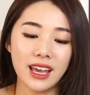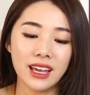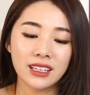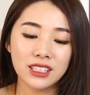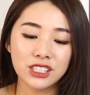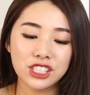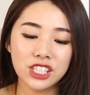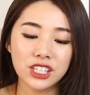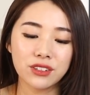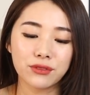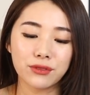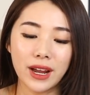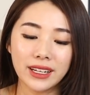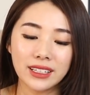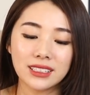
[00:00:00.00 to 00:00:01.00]

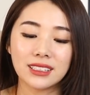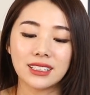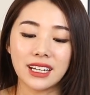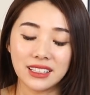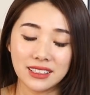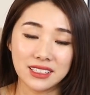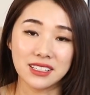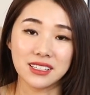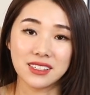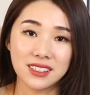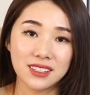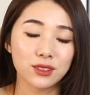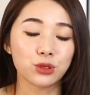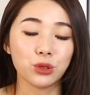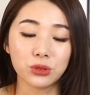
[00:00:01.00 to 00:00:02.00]
Allergic
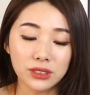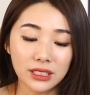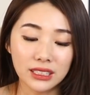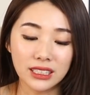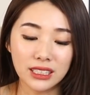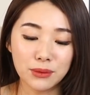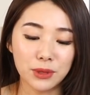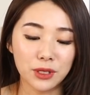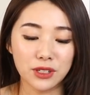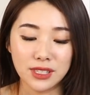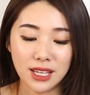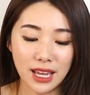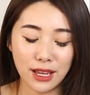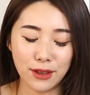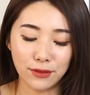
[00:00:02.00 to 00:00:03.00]
rhinitis, totally,
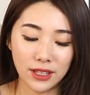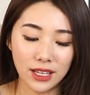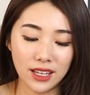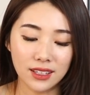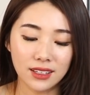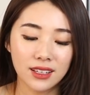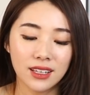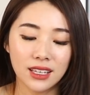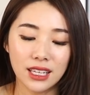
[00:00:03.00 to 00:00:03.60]
because I have that.